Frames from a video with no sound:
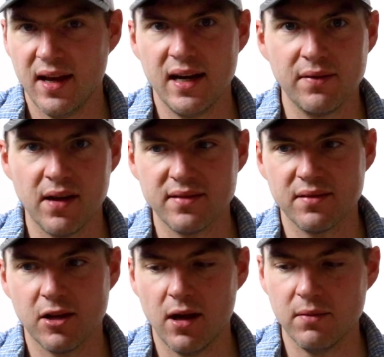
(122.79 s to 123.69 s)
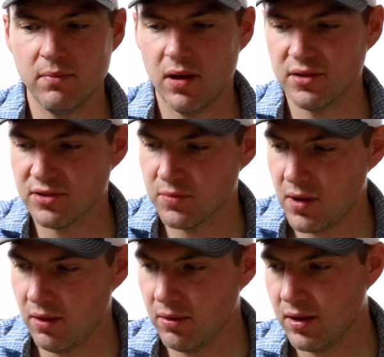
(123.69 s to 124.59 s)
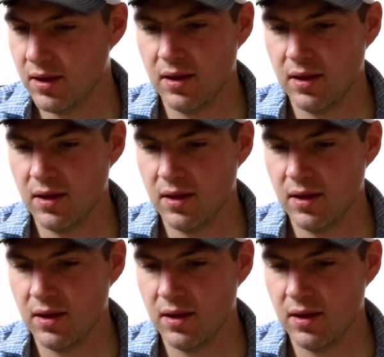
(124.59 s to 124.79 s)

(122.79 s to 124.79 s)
and I've got some cotton balls as well.